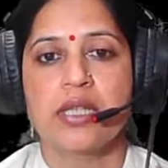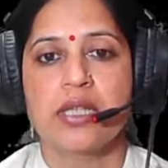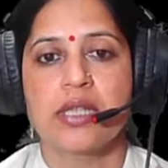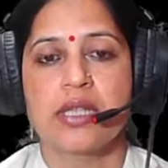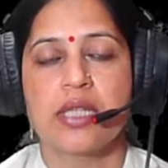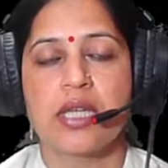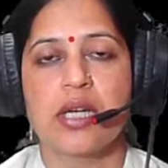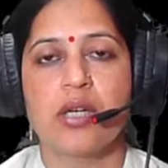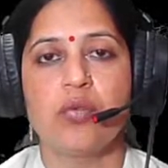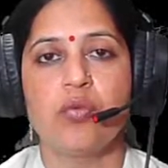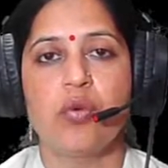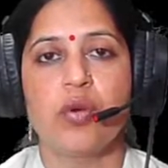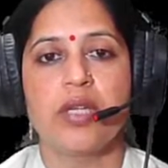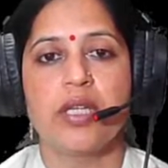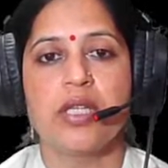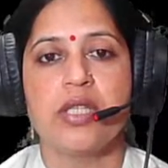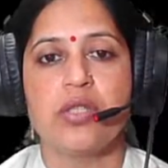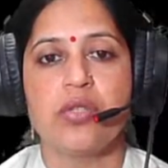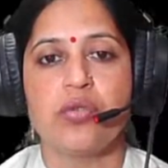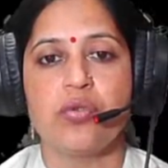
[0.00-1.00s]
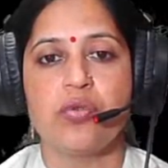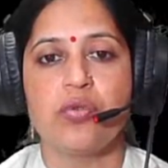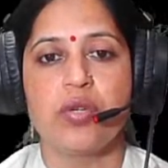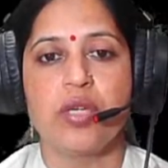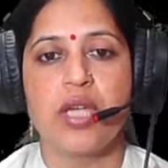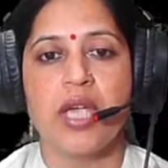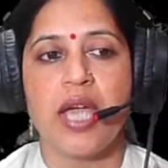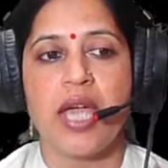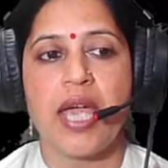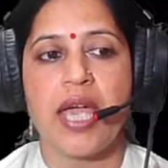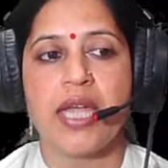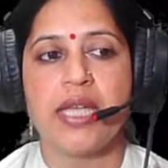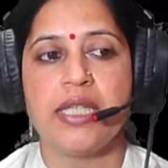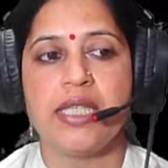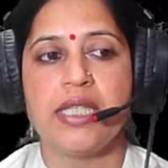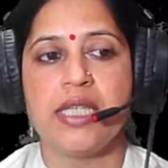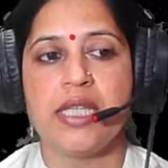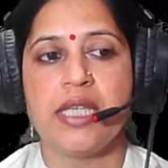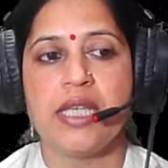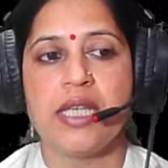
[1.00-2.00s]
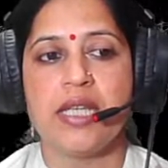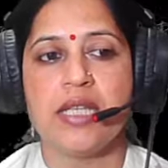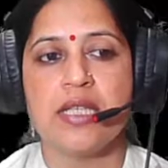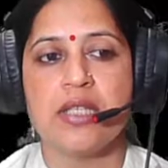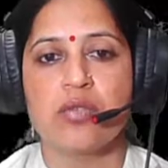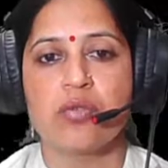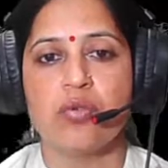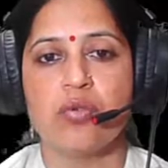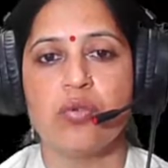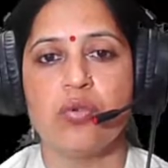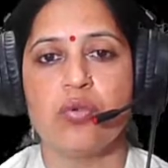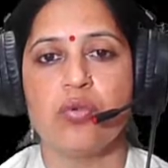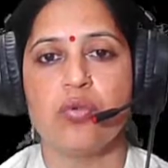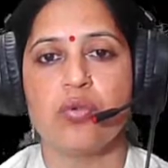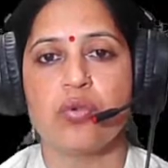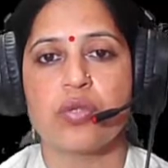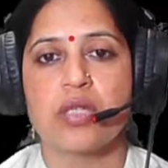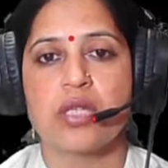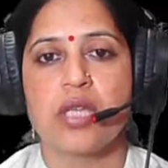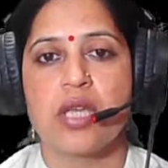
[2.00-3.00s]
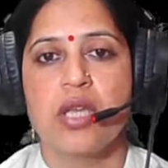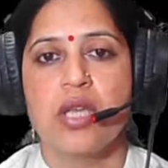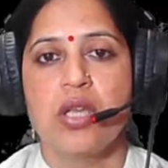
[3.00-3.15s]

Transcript: third one is urea, and D is glucose.